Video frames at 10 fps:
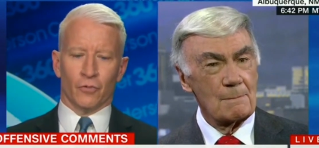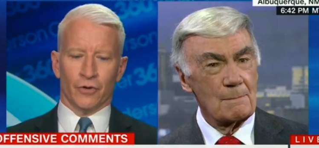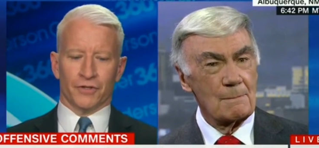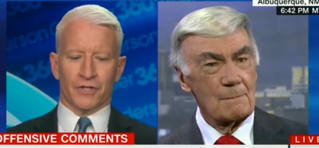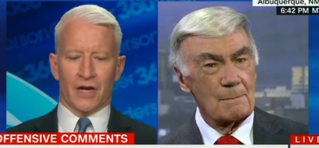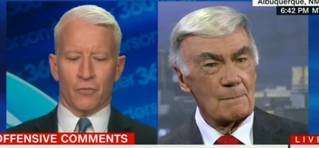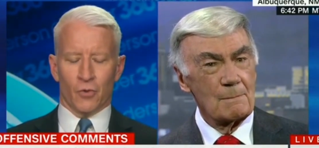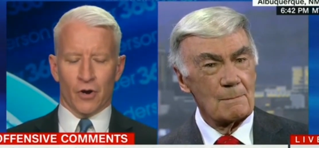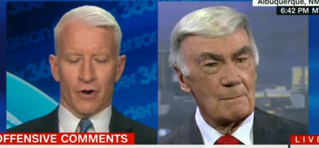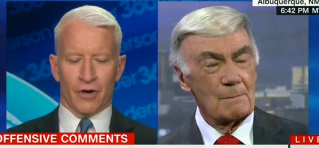Speaker 1: that we're in a
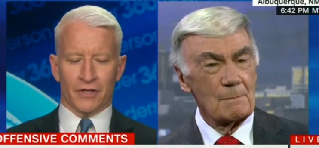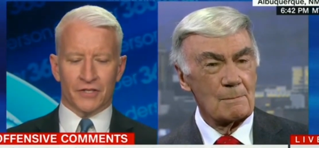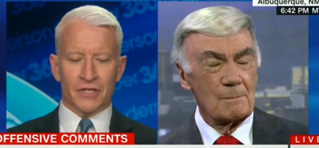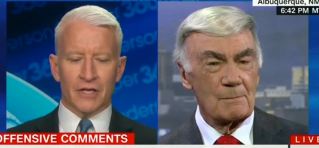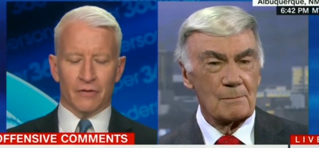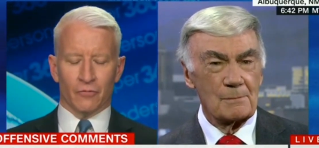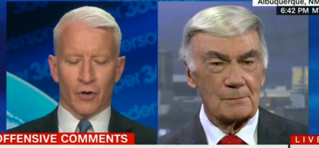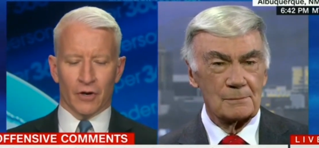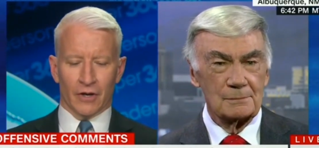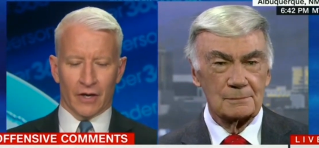time where it se
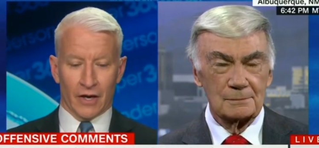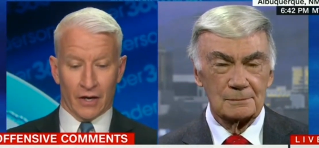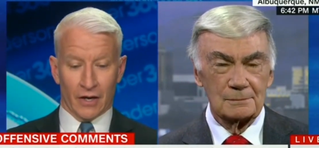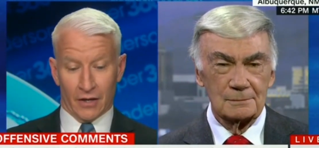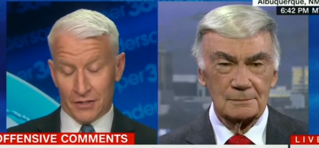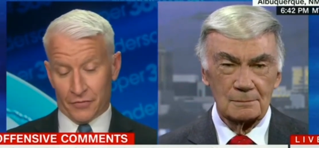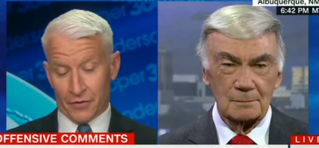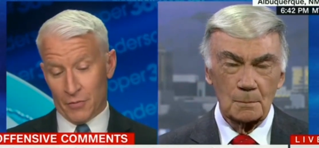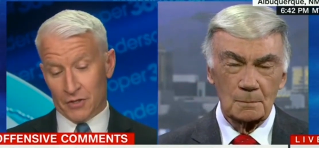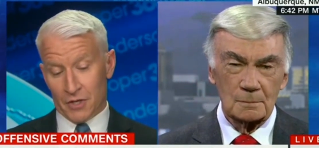where, uh, at
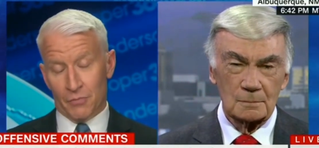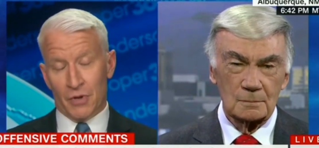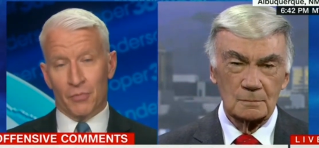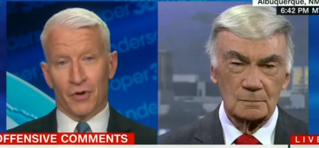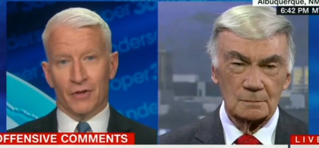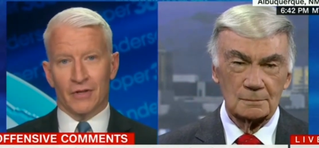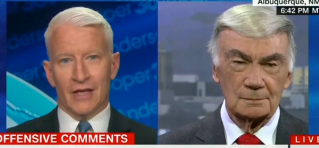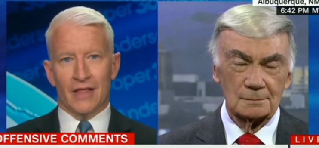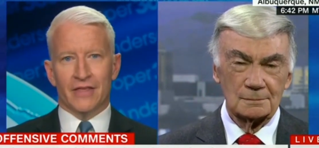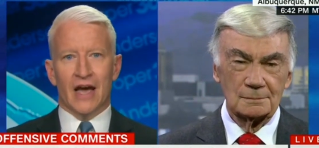least among some people,
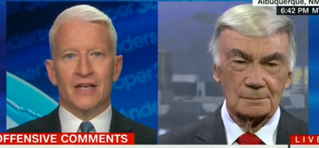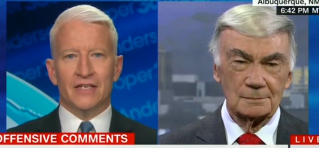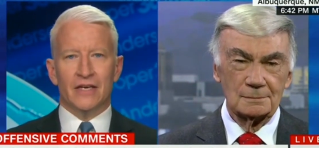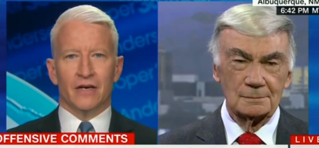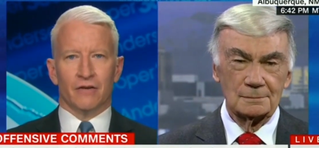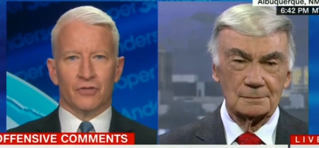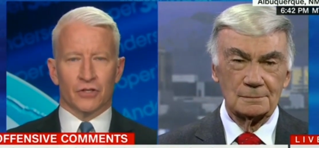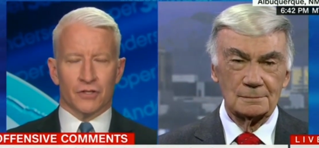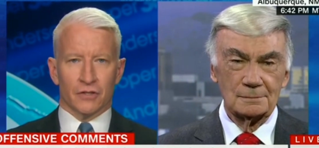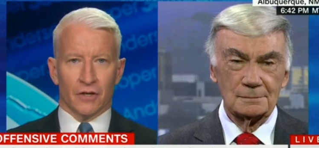the idea of
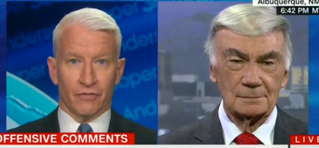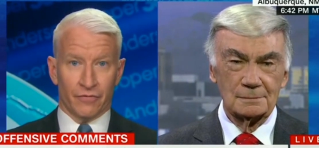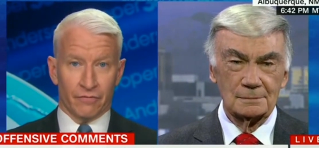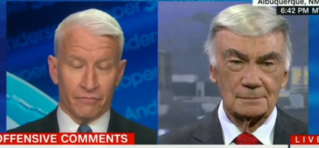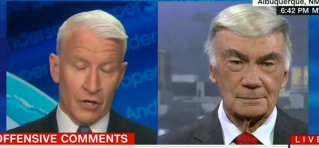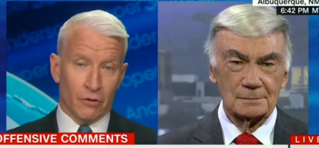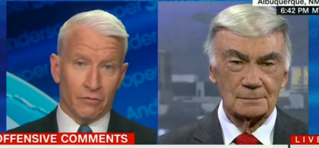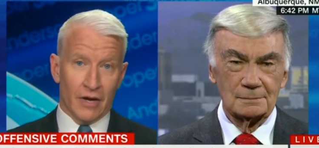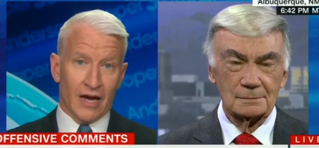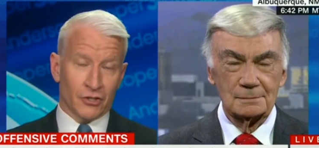just, of, you
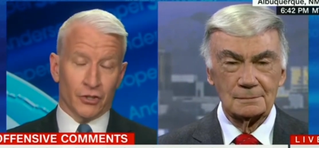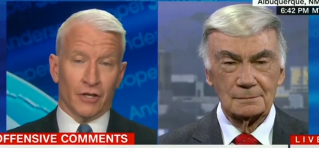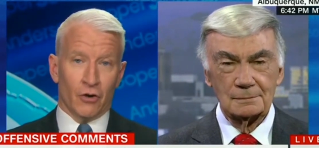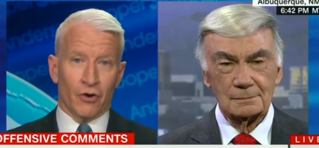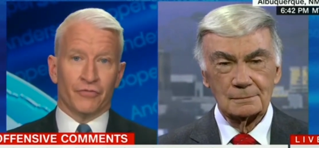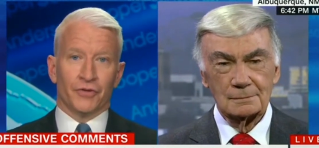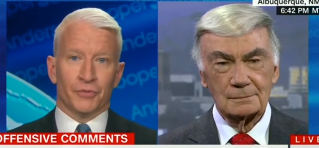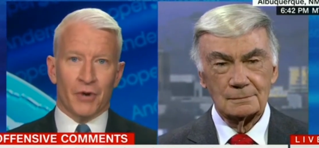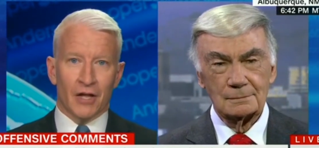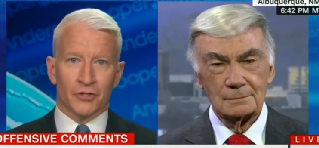know, actually a
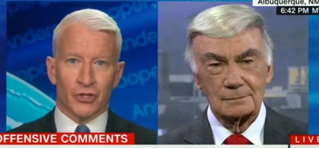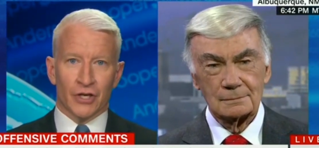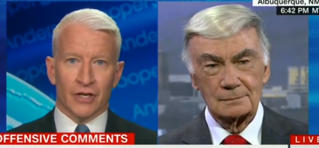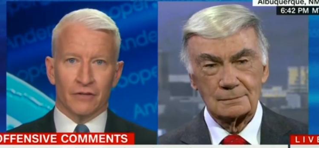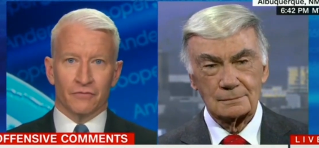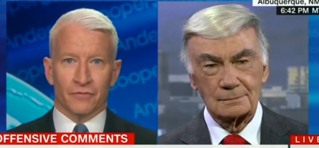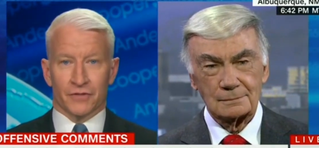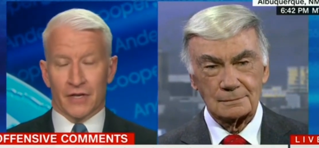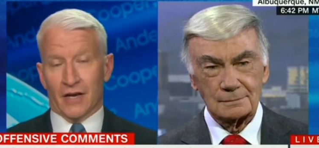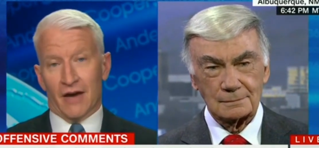heartfelt apology,
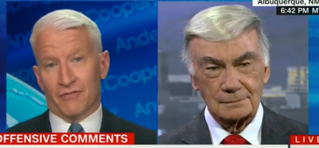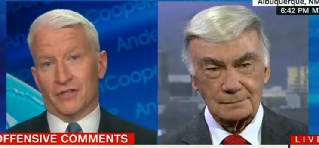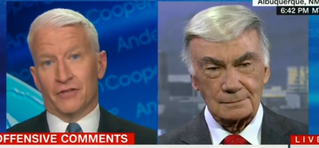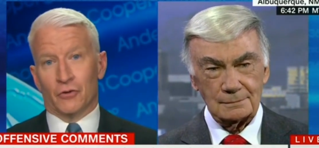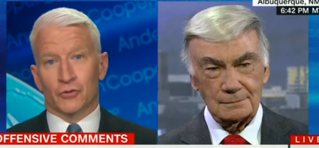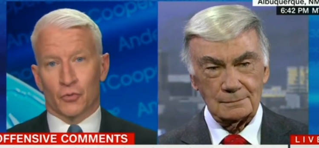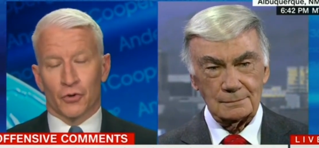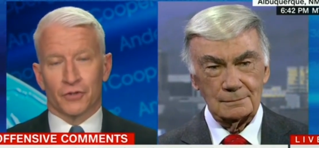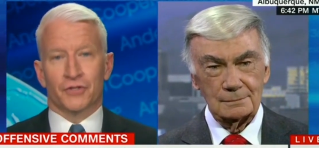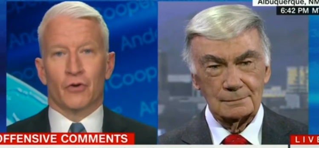saying, obviously, those
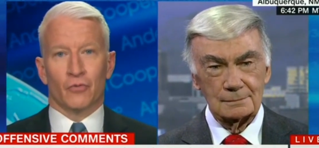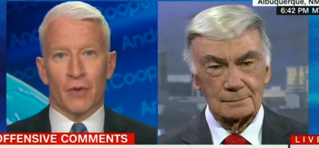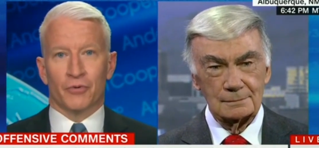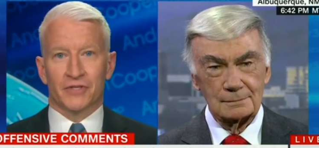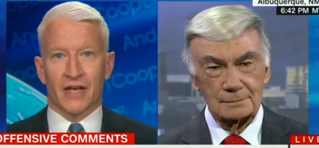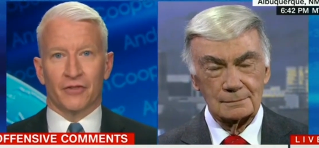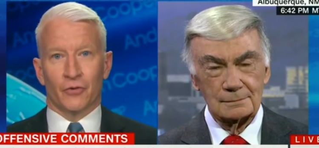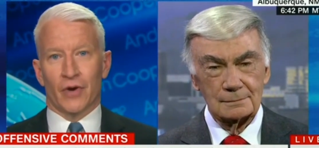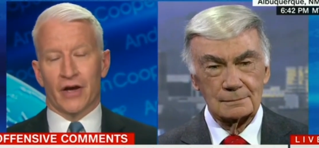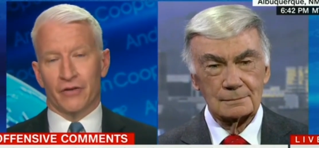words don't
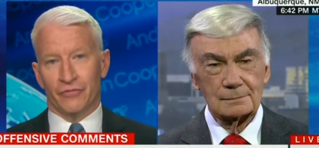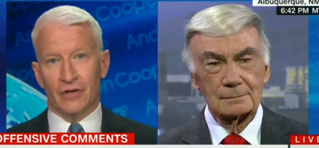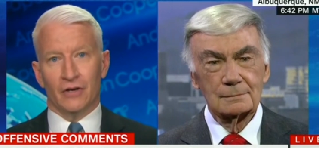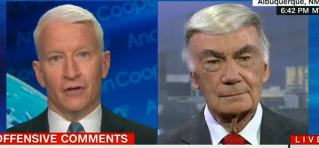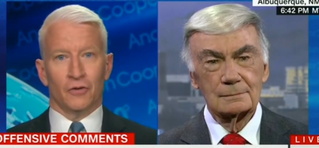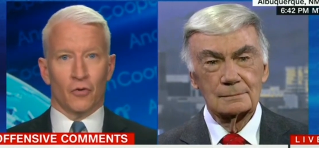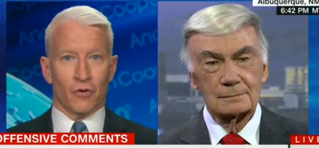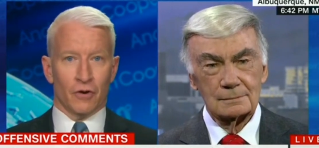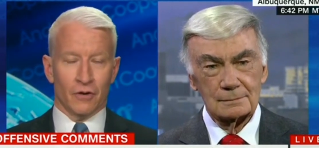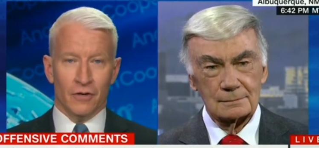represent the way I feel,
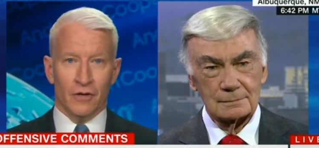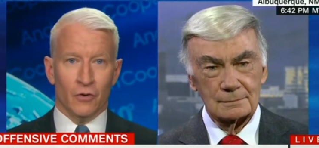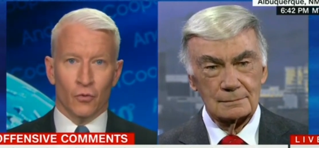or